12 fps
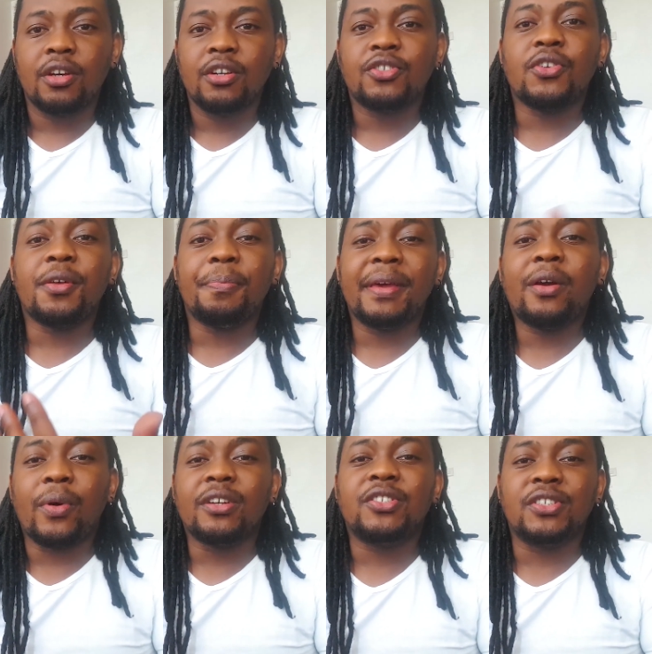So the big
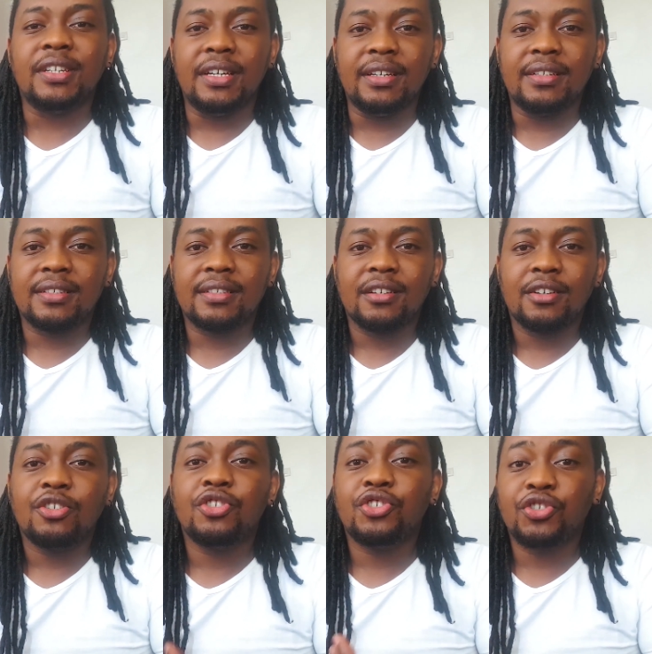question is,
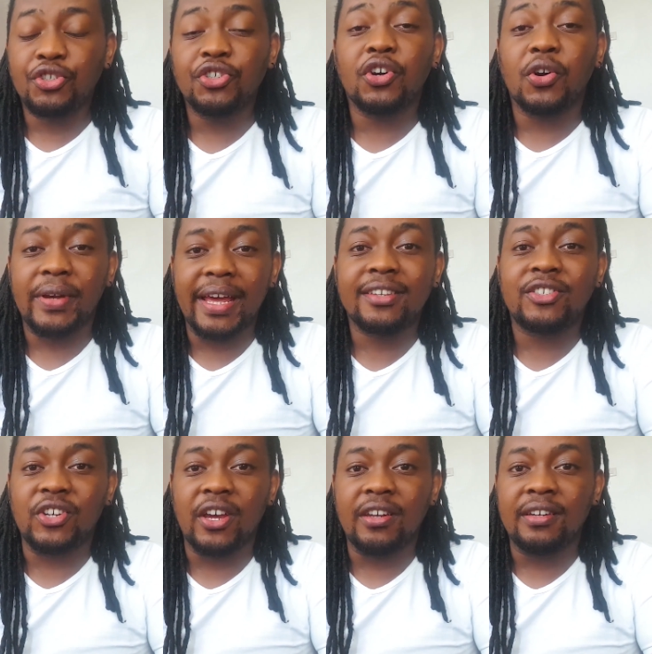should you go next gen?